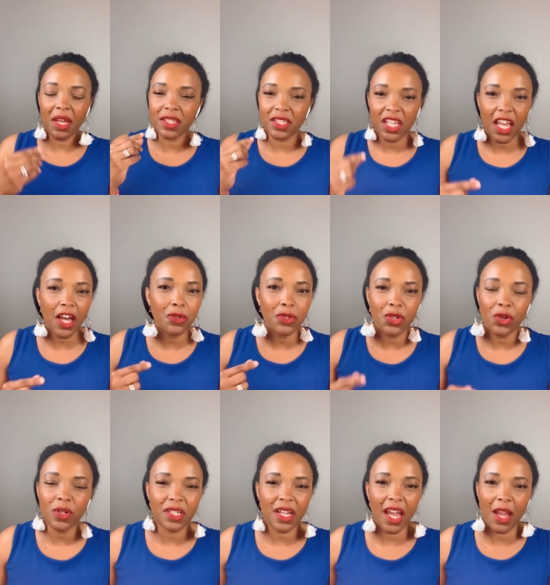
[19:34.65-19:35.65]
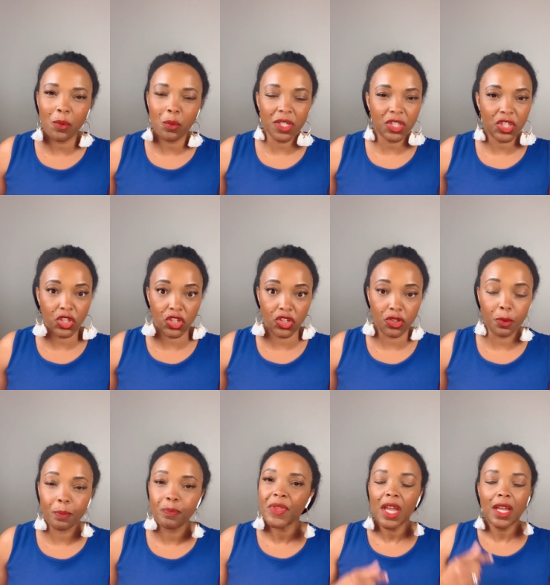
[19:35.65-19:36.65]
and tell your day what to
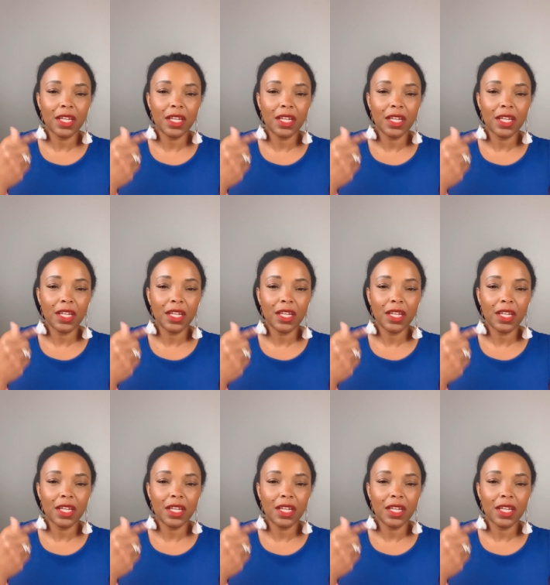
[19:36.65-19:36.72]
do.